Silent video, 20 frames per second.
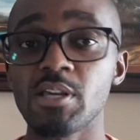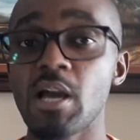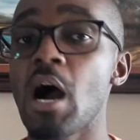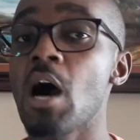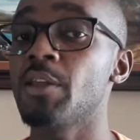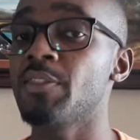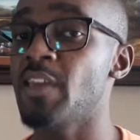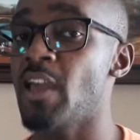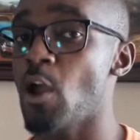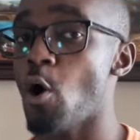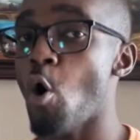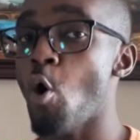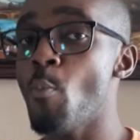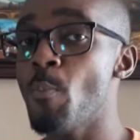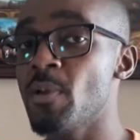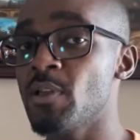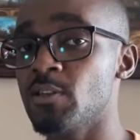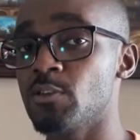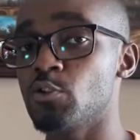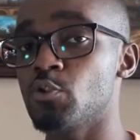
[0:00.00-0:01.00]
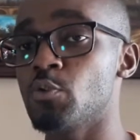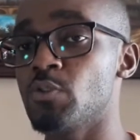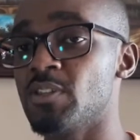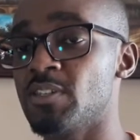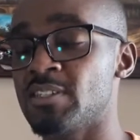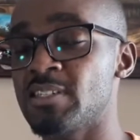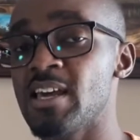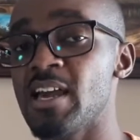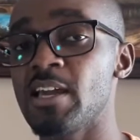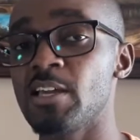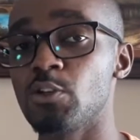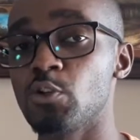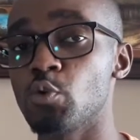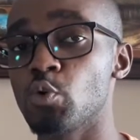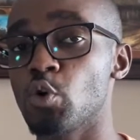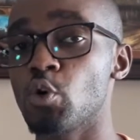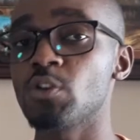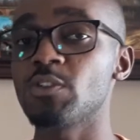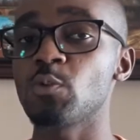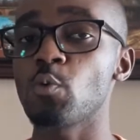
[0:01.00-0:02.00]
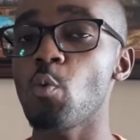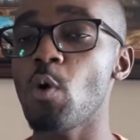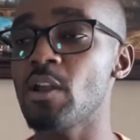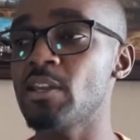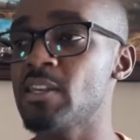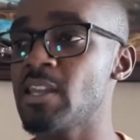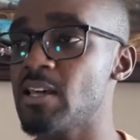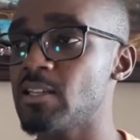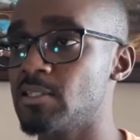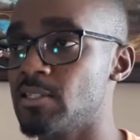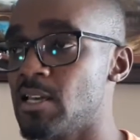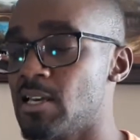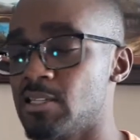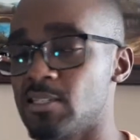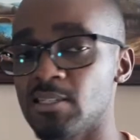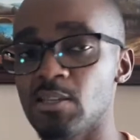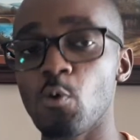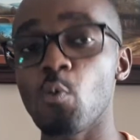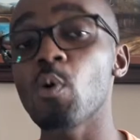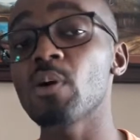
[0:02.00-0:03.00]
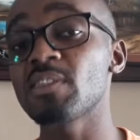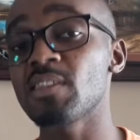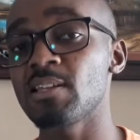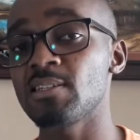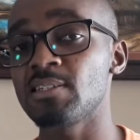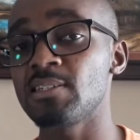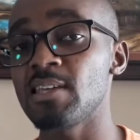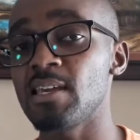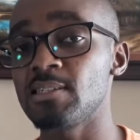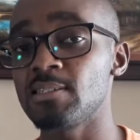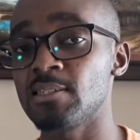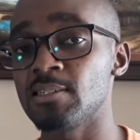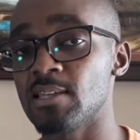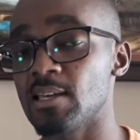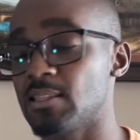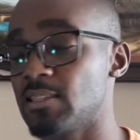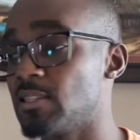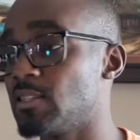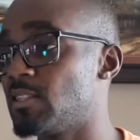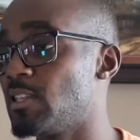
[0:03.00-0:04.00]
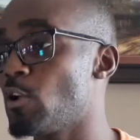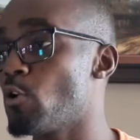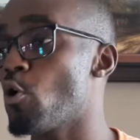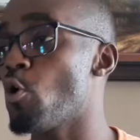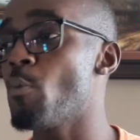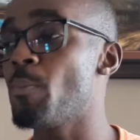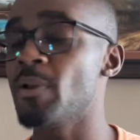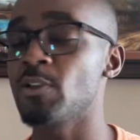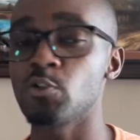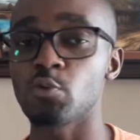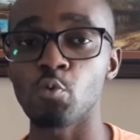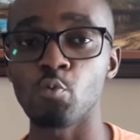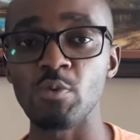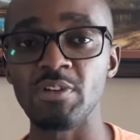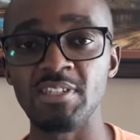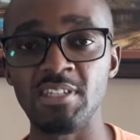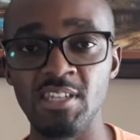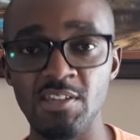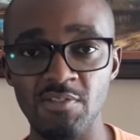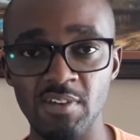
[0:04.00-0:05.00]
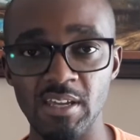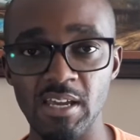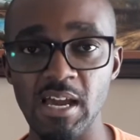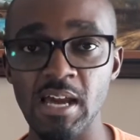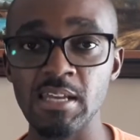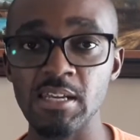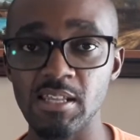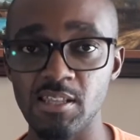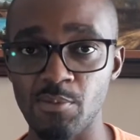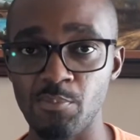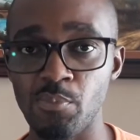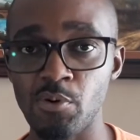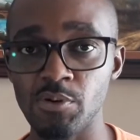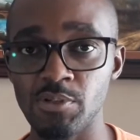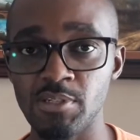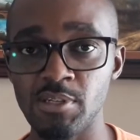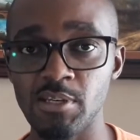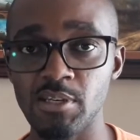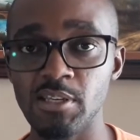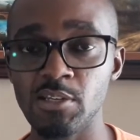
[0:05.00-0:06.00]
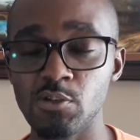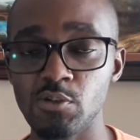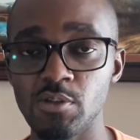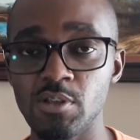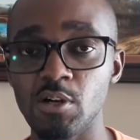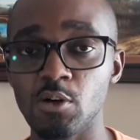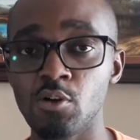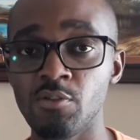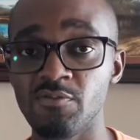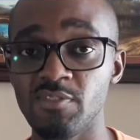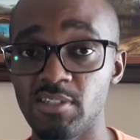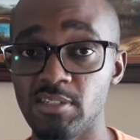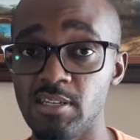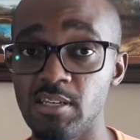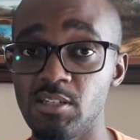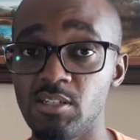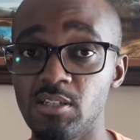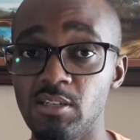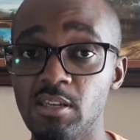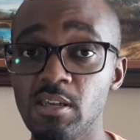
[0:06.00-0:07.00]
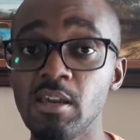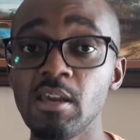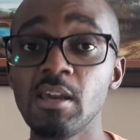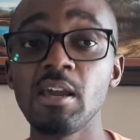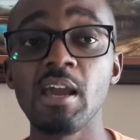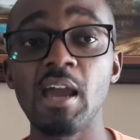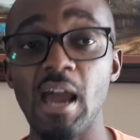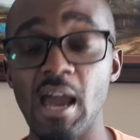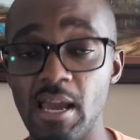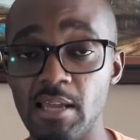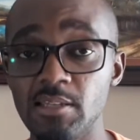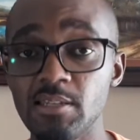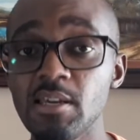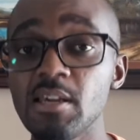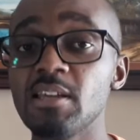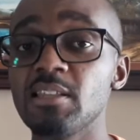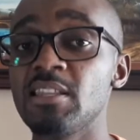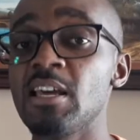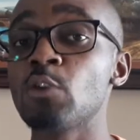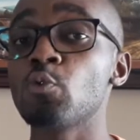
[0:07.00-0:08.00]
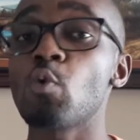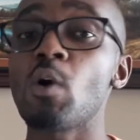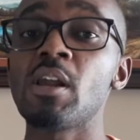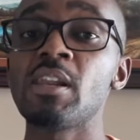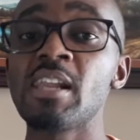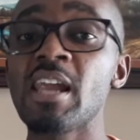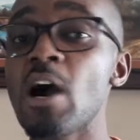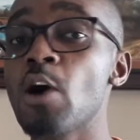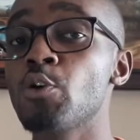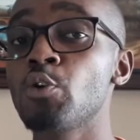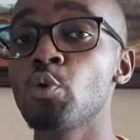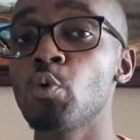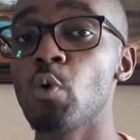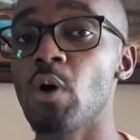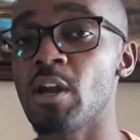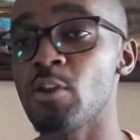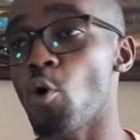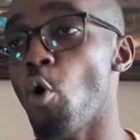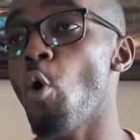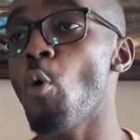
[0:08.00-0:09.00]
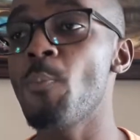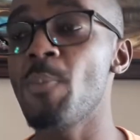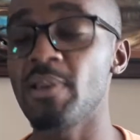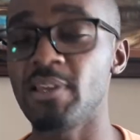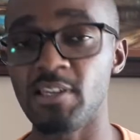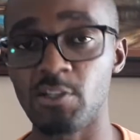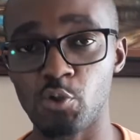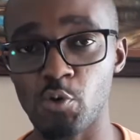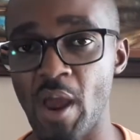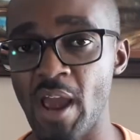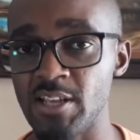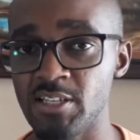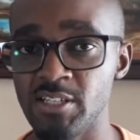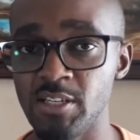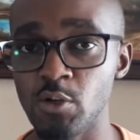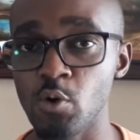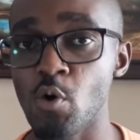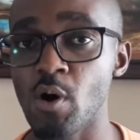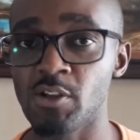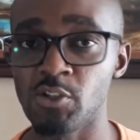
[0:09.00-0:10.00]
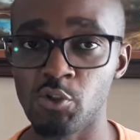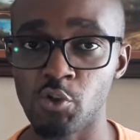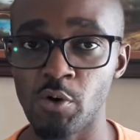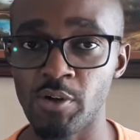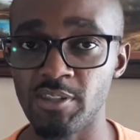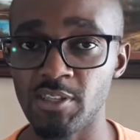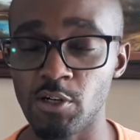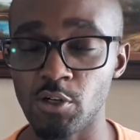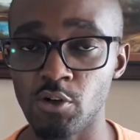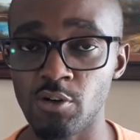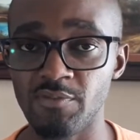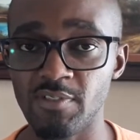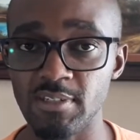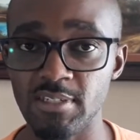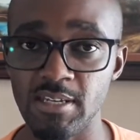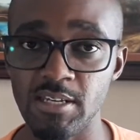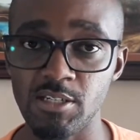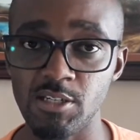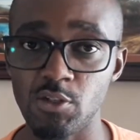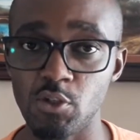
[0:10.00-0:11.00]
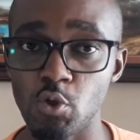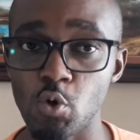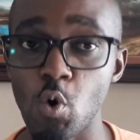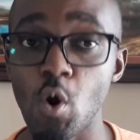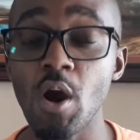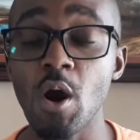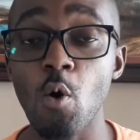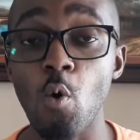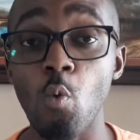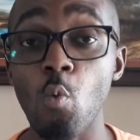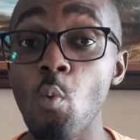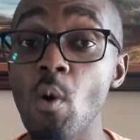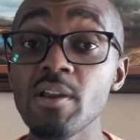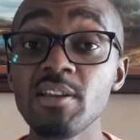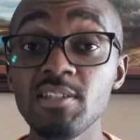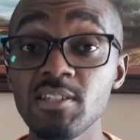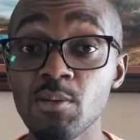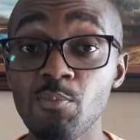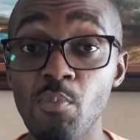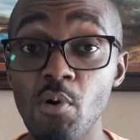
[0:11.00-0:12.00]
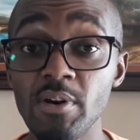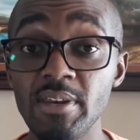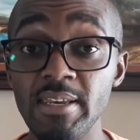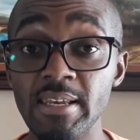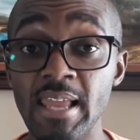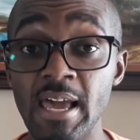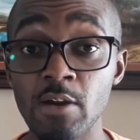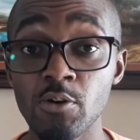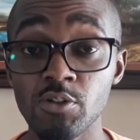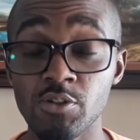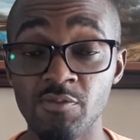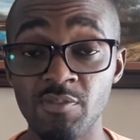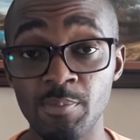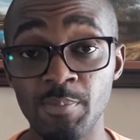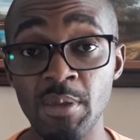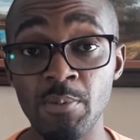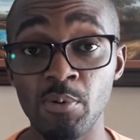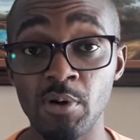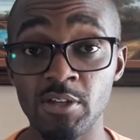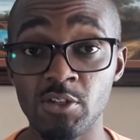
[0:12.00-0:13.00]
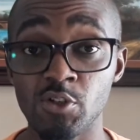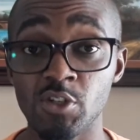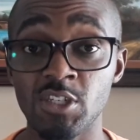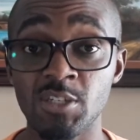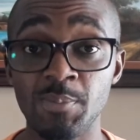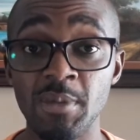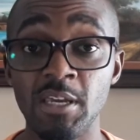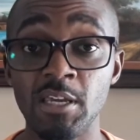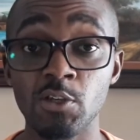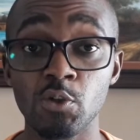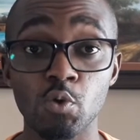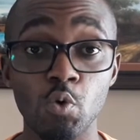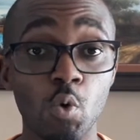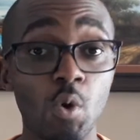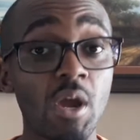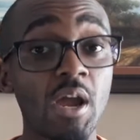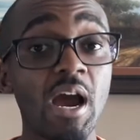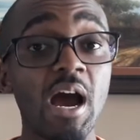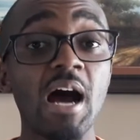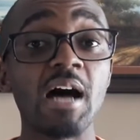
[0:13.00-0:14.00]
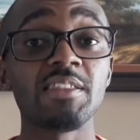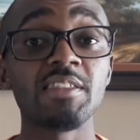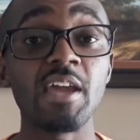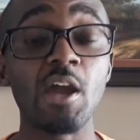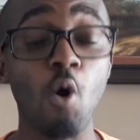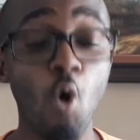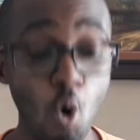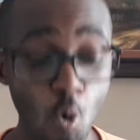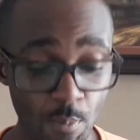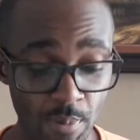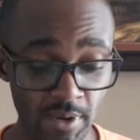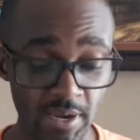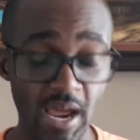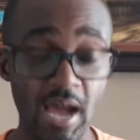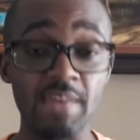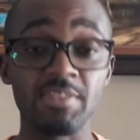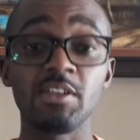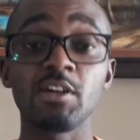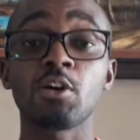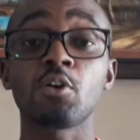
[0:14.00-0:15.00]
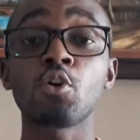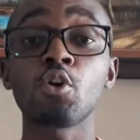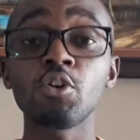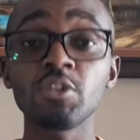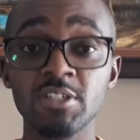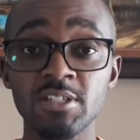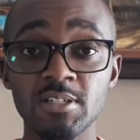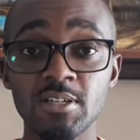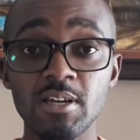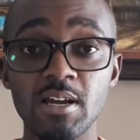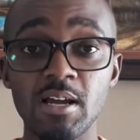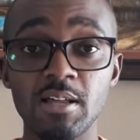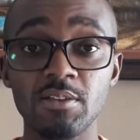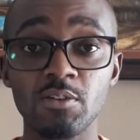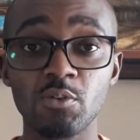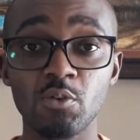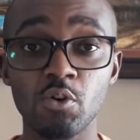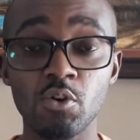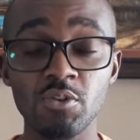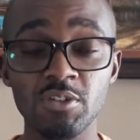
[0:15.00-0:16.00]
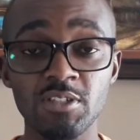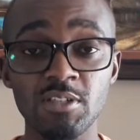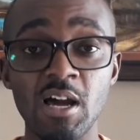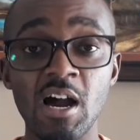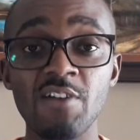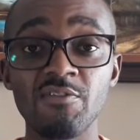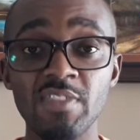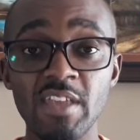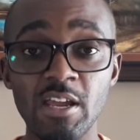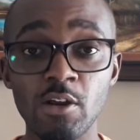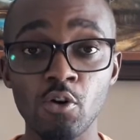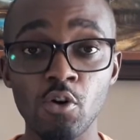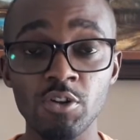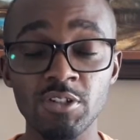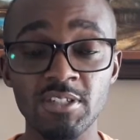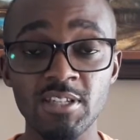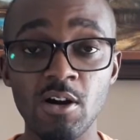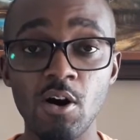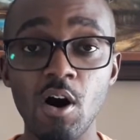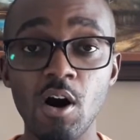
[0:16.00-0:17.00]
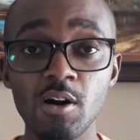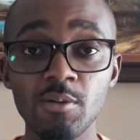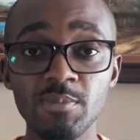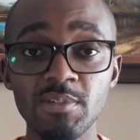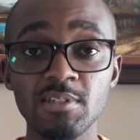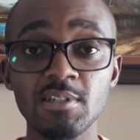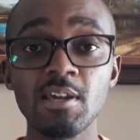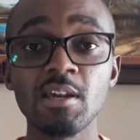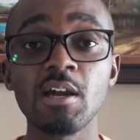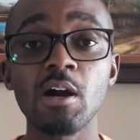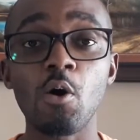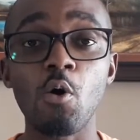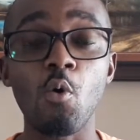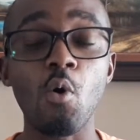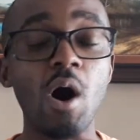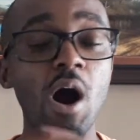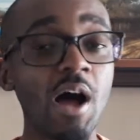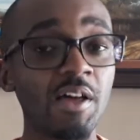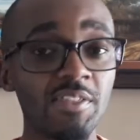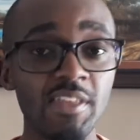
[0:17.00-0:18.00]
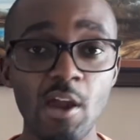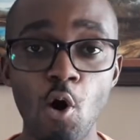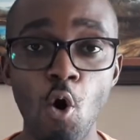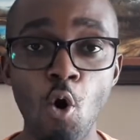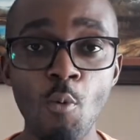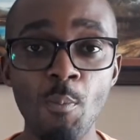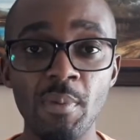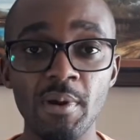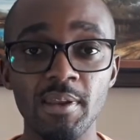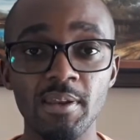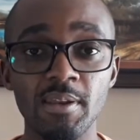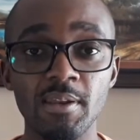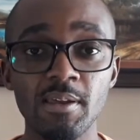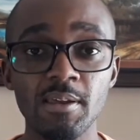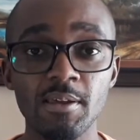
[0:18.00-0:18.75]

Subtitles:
Are they open to the side? Because what that says is that they're open to receiving another person into their conversation, and that will allow you an opening to actually go and join their conversation. So what is the body language of the people that you're speaking to? Are they open? Are they have they crossed their arms, or are they open?